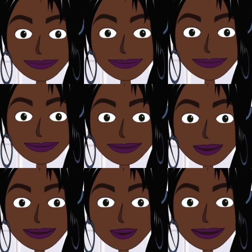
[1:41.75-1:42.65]
Will the
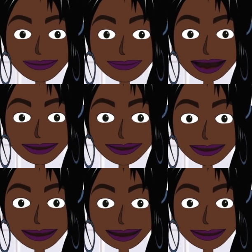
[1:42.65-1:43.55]
clear version do the
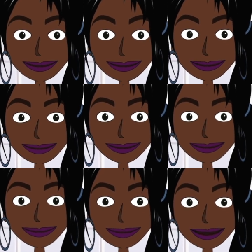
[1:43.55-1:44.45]
same thing?
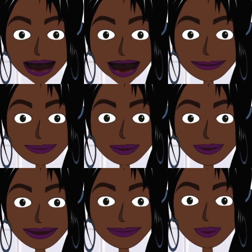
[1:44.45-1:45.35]
Well, the
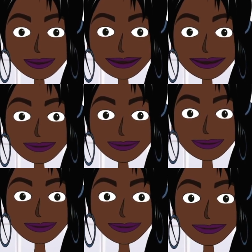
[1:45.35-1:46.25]
answer is,
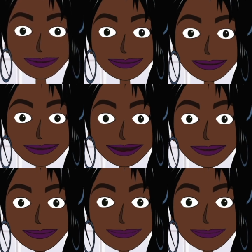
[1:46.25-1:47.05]
it depends.